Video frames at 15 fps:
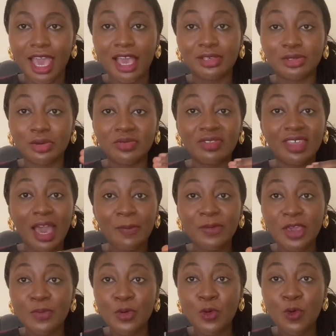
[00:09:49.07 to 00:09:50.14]
So there are
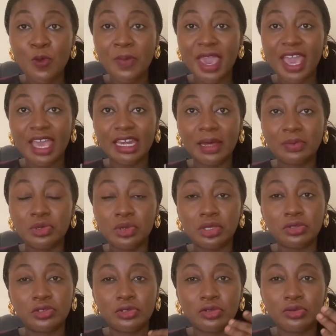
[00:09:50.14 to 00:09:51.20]
people who may end up doing
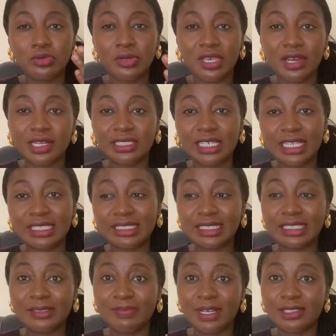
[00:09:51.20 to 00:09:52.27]
2 years and
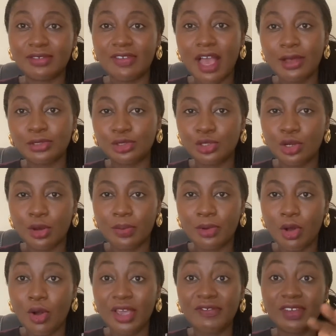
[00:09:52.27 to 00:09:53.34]
6 months of house job,
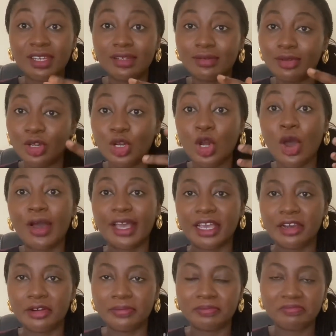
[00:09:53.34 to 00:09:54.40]
or even
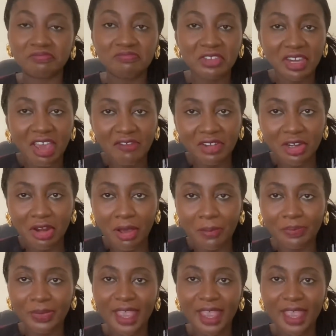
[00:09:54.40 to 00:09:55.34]
longer. You never know.